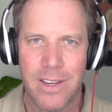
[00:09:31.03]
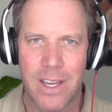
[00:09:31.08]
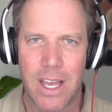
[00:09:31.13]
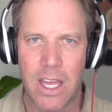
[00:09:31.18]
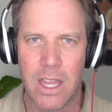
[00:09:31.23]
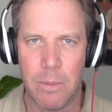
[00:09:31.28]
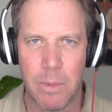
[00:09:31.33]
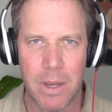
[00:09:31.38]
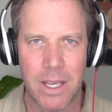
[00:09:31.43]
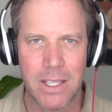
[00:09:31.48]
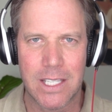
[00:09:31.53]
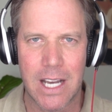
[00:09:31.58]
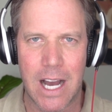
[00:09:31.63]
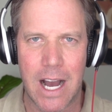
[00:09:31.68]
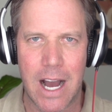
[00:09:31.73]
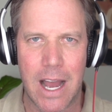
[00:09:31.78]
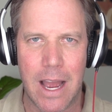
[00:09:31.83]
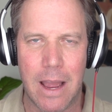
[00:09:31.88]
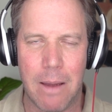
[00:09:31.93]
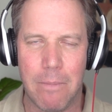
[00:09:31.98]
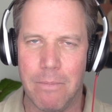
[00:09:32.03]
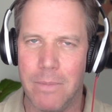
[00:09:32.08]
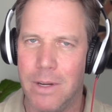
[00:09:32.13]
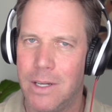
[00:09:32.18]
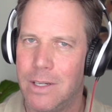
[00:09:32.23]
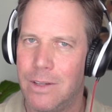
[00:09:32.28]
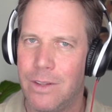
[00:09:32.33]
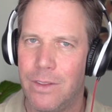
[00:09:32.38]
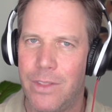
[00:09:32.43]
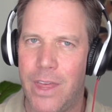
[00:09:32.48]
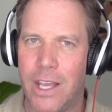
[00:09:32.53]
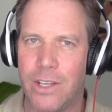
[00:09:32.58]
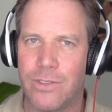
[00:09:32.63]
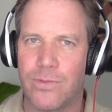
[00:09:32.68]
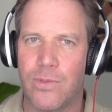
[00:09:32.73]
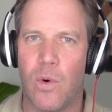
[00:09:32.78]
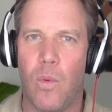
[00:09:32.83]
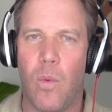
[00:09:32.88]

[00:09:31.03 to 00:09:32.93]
In the meantime, thanks for